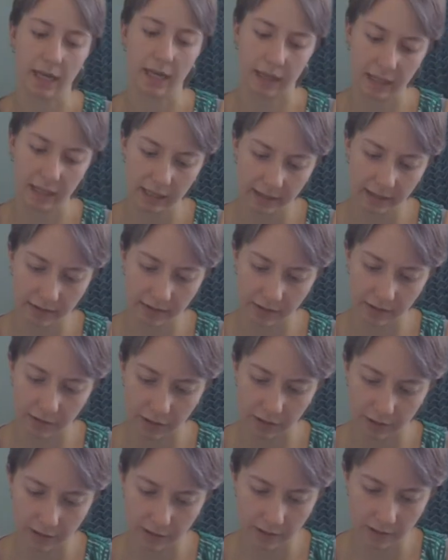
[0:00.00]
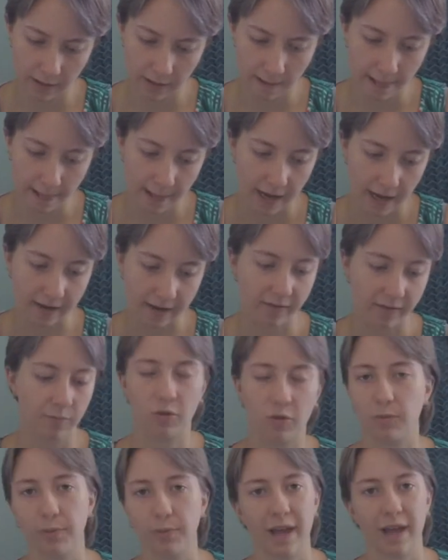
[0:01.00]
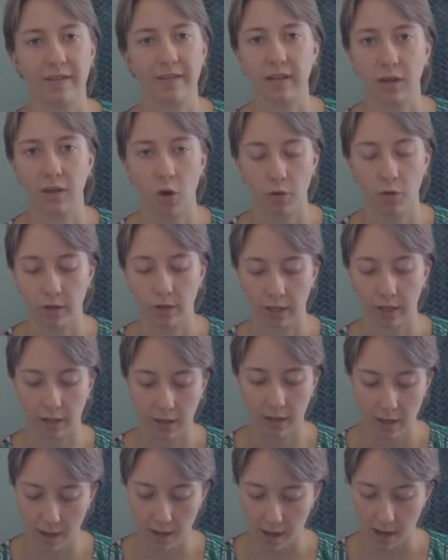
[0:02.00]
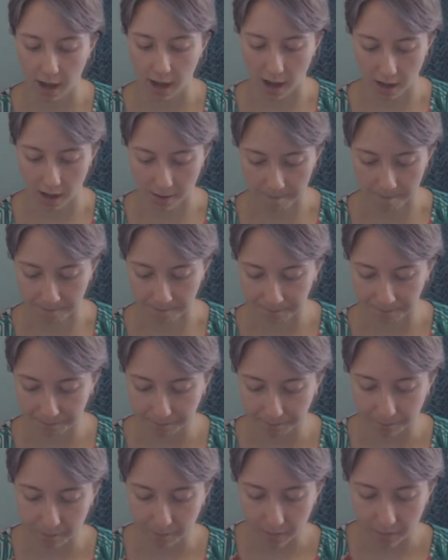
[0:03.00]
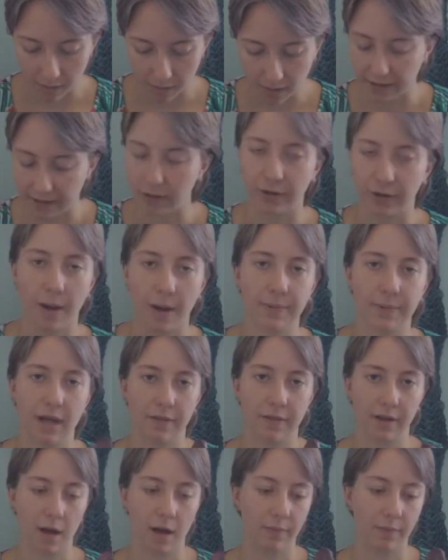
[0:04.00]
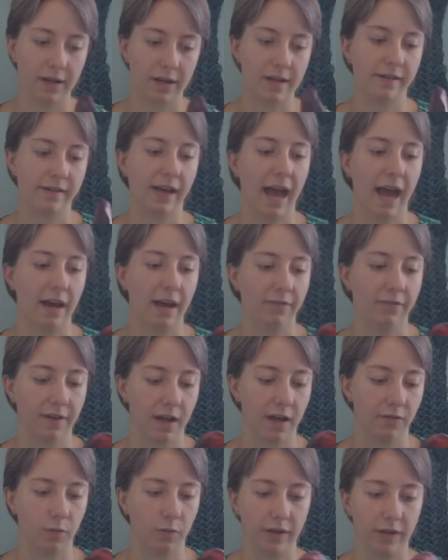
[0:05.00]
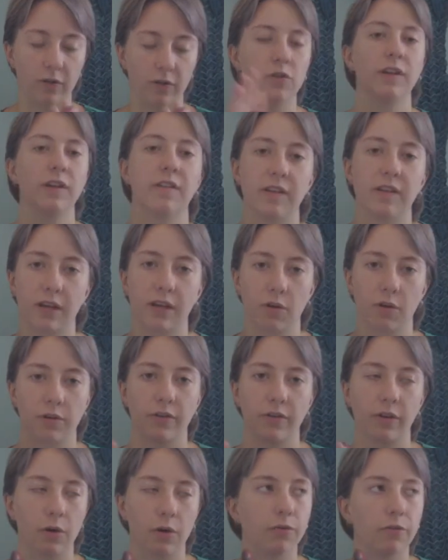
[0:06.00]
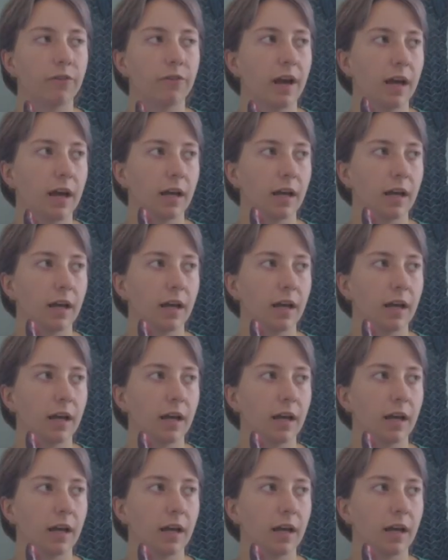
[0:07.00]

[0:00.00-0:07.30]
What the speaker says: I think this is just, it's some sort of plastic coating. I know a couple of other companies have kind of ones you can stick on yourself.